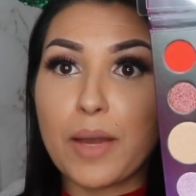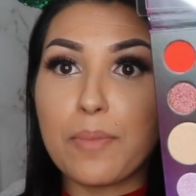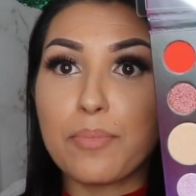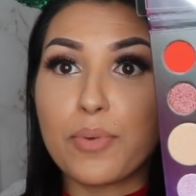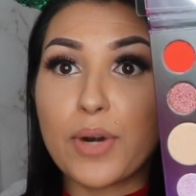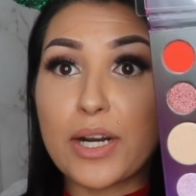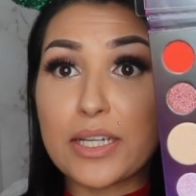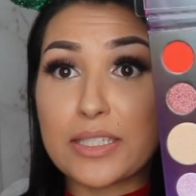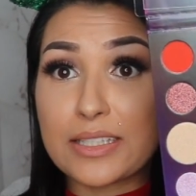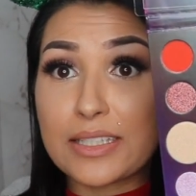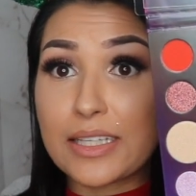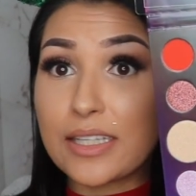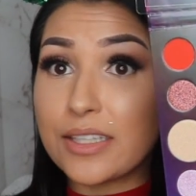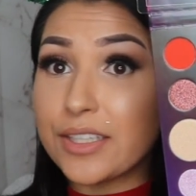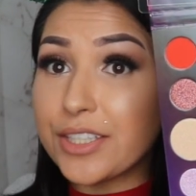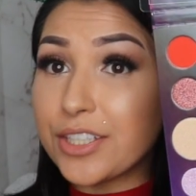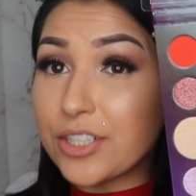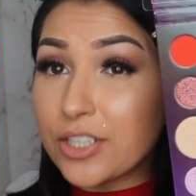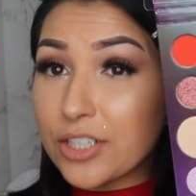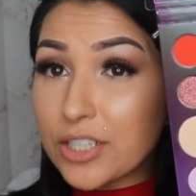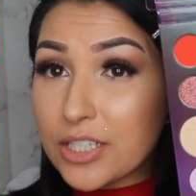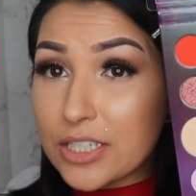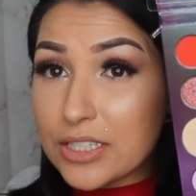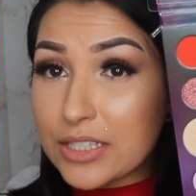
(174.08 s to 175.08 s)
pressed
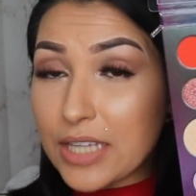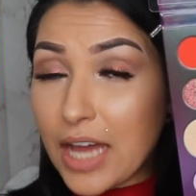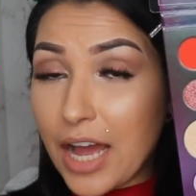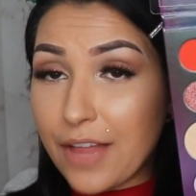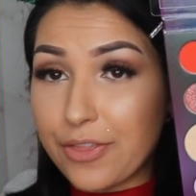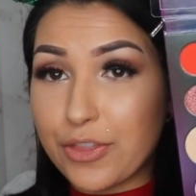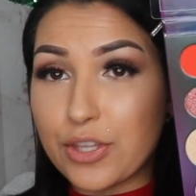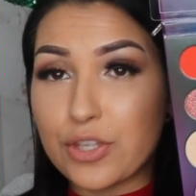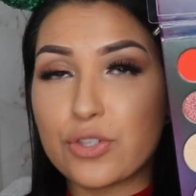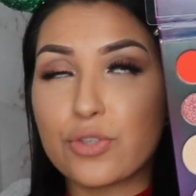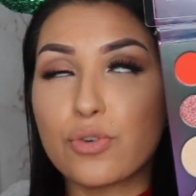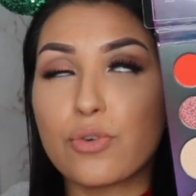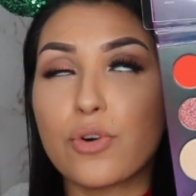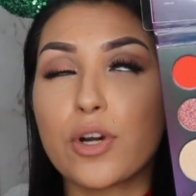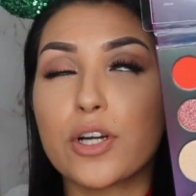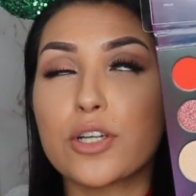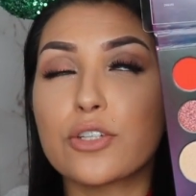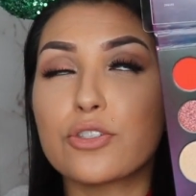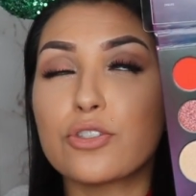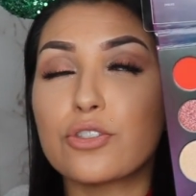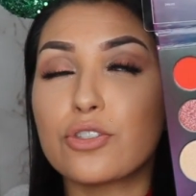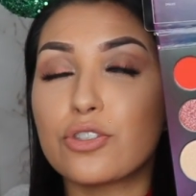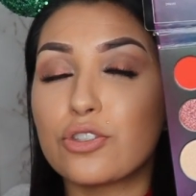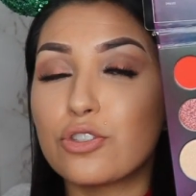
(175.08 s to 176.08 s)
glitters at the
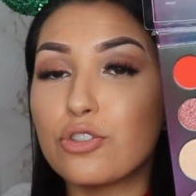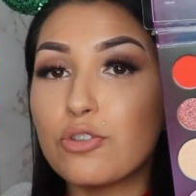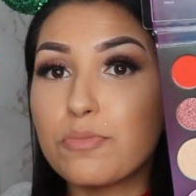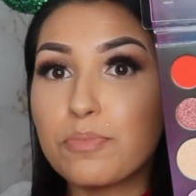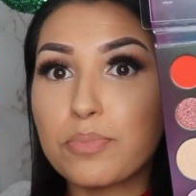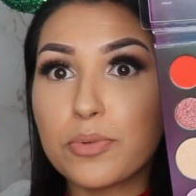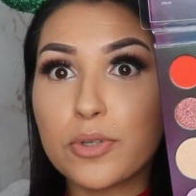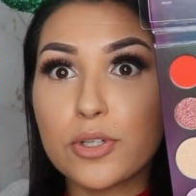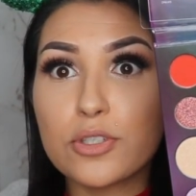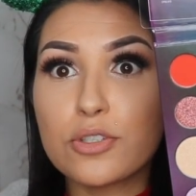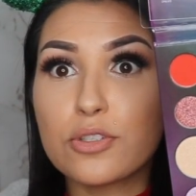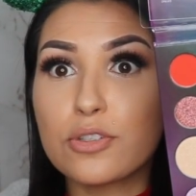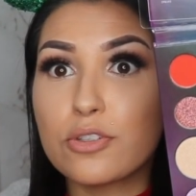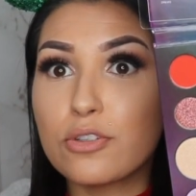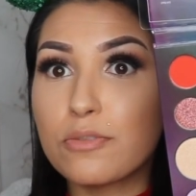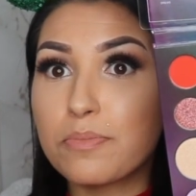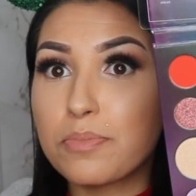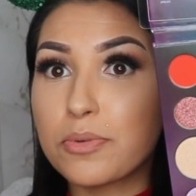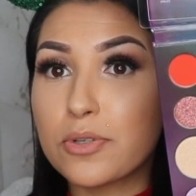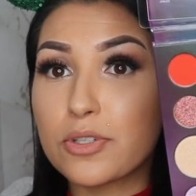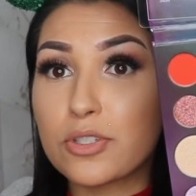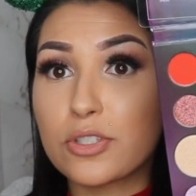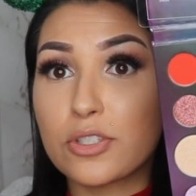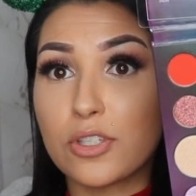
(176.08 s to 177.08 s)
store. Super,
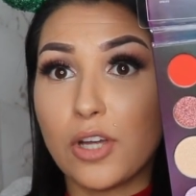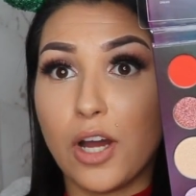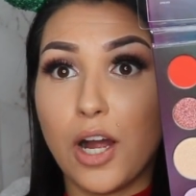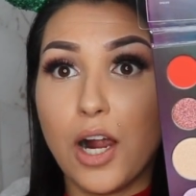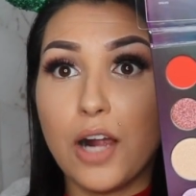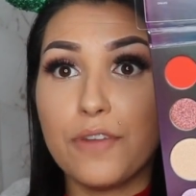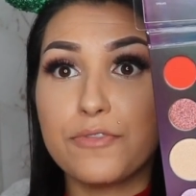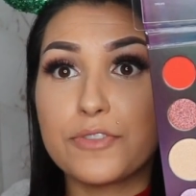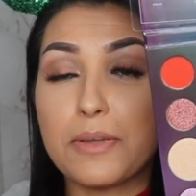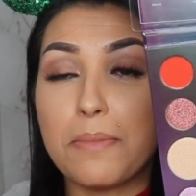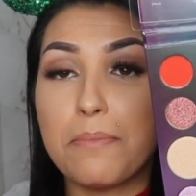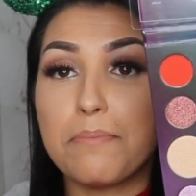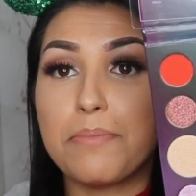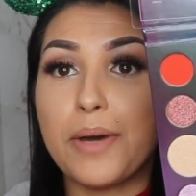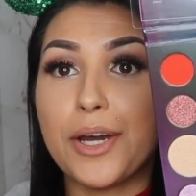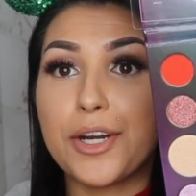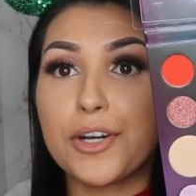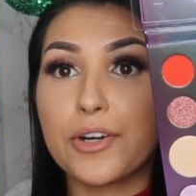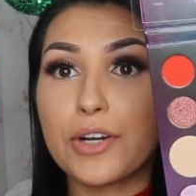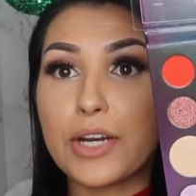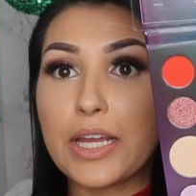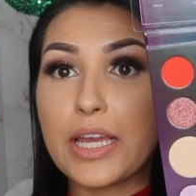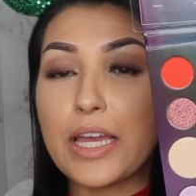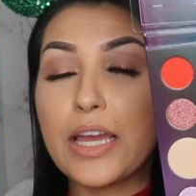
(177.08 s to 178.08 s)
super soft and
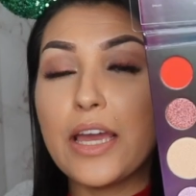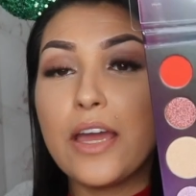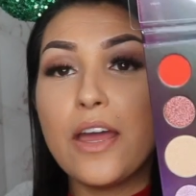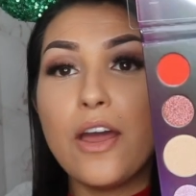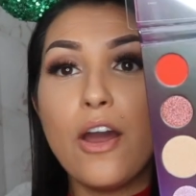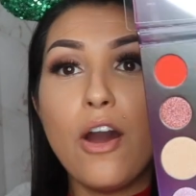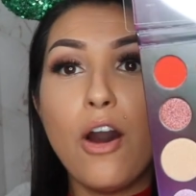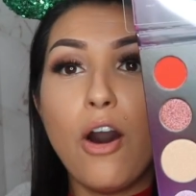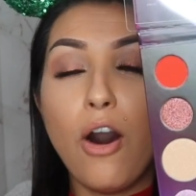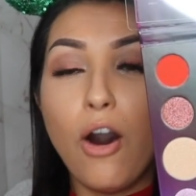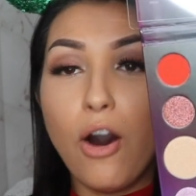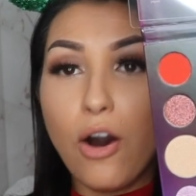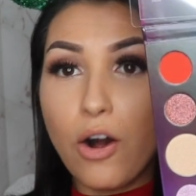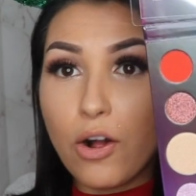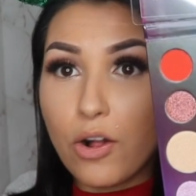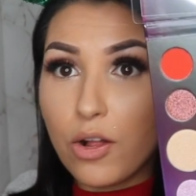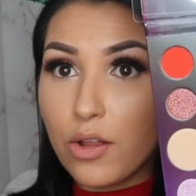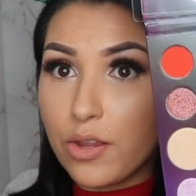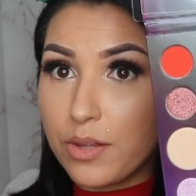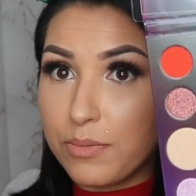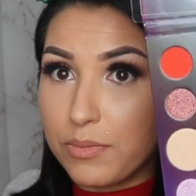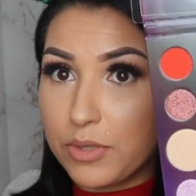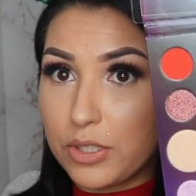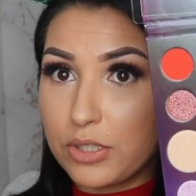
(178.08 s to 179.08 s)
buttery.
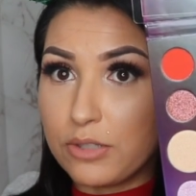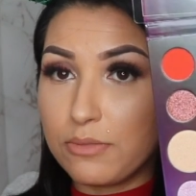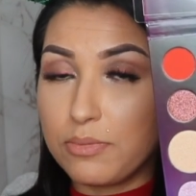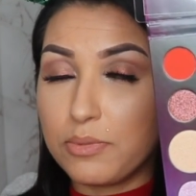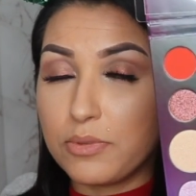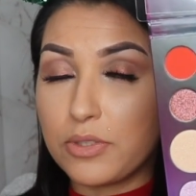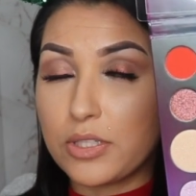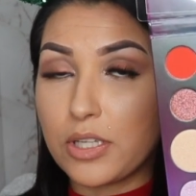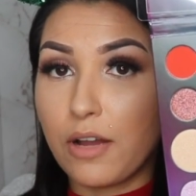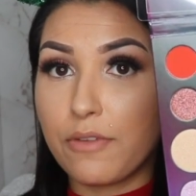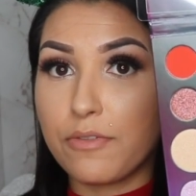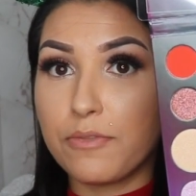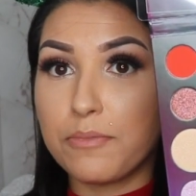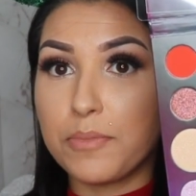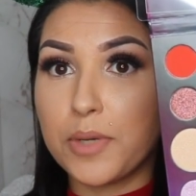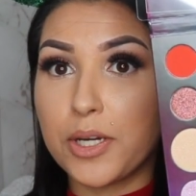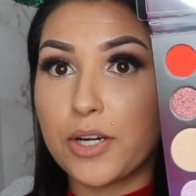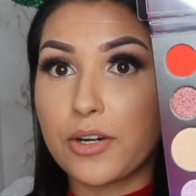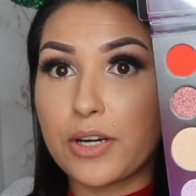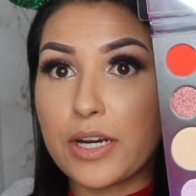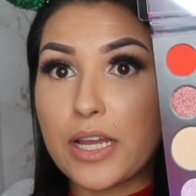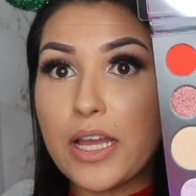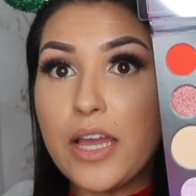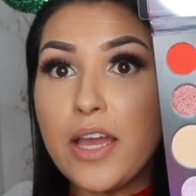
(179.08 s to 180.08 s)
All of them are super soft and
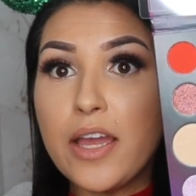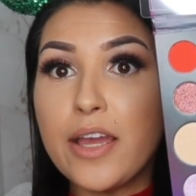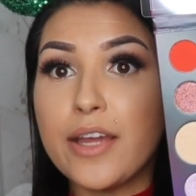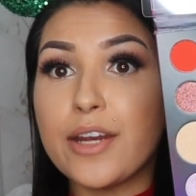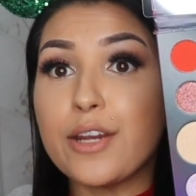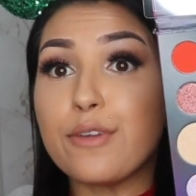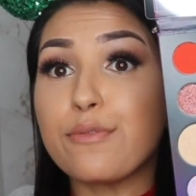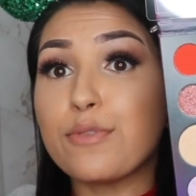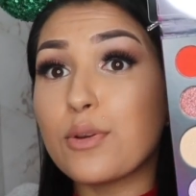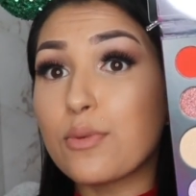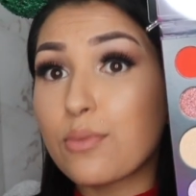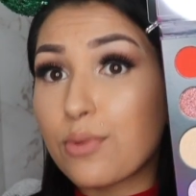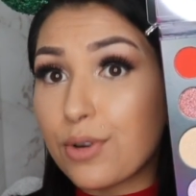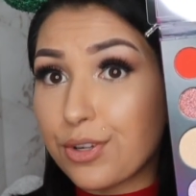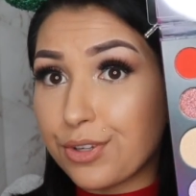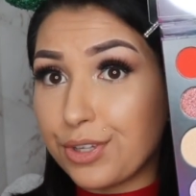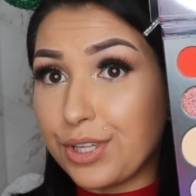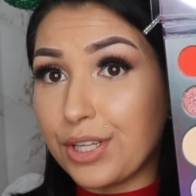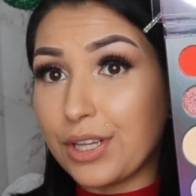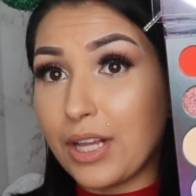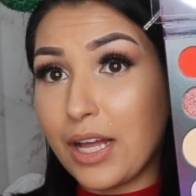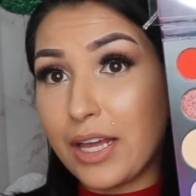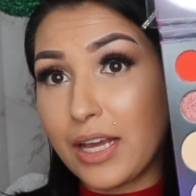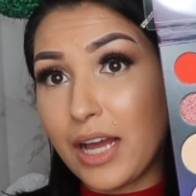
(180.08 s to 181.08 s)
buttery. And if you
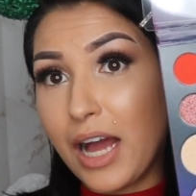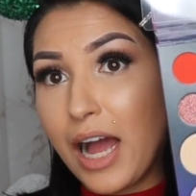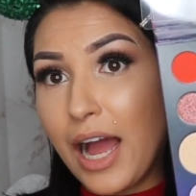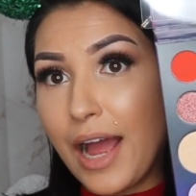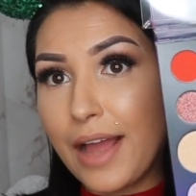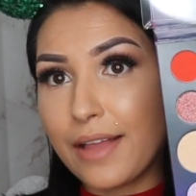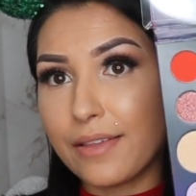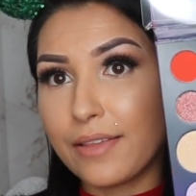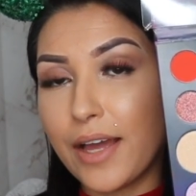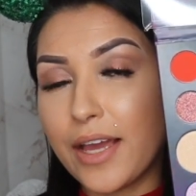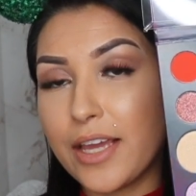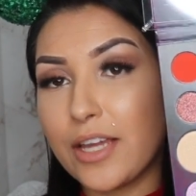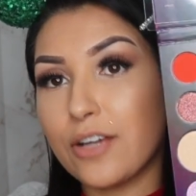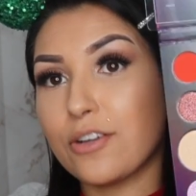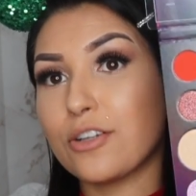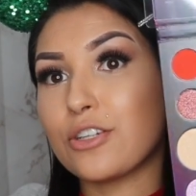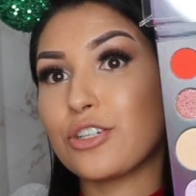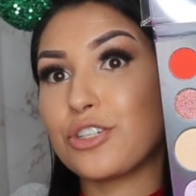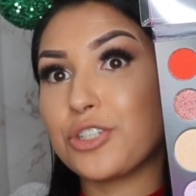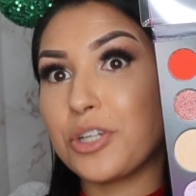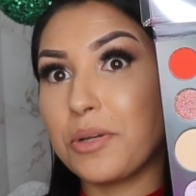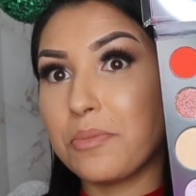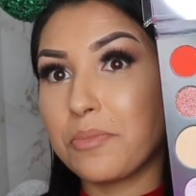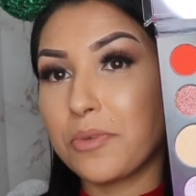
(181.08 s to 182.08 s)
really like highlight
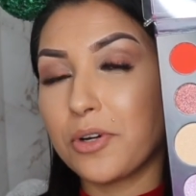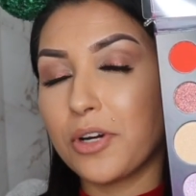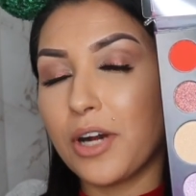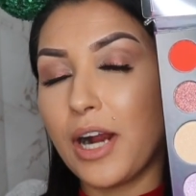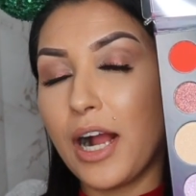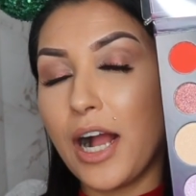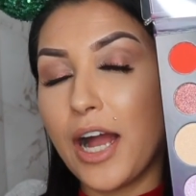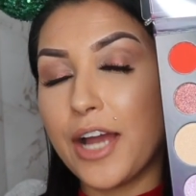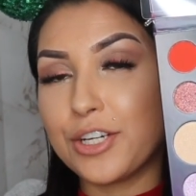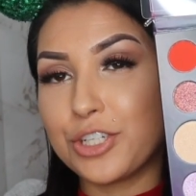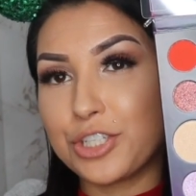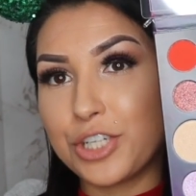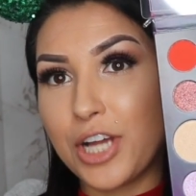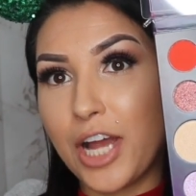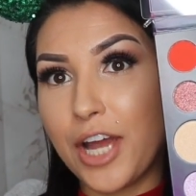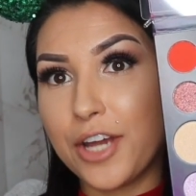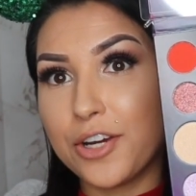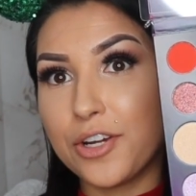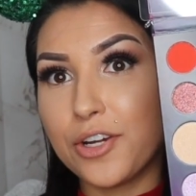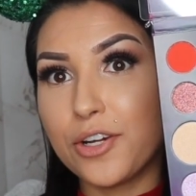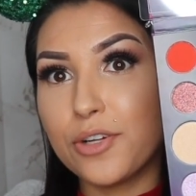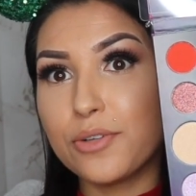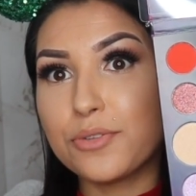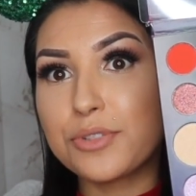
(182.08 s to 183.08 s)
or shimmer
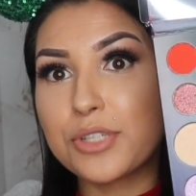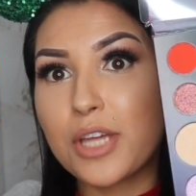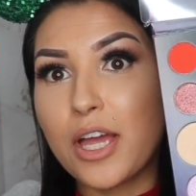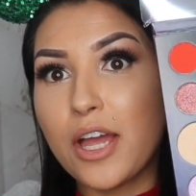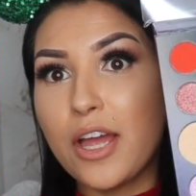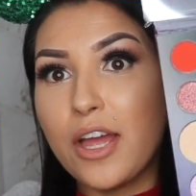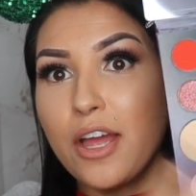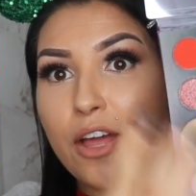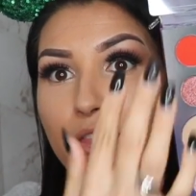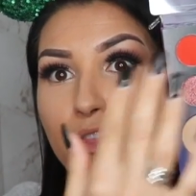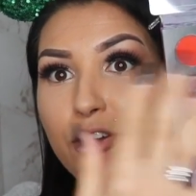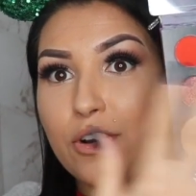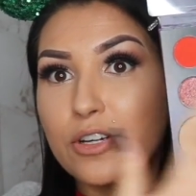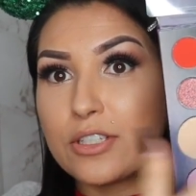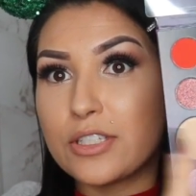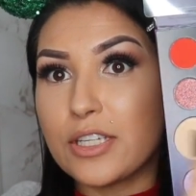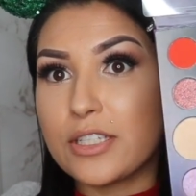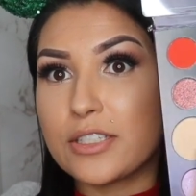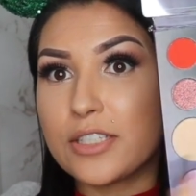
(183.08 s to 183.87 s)
eyeshadows, there's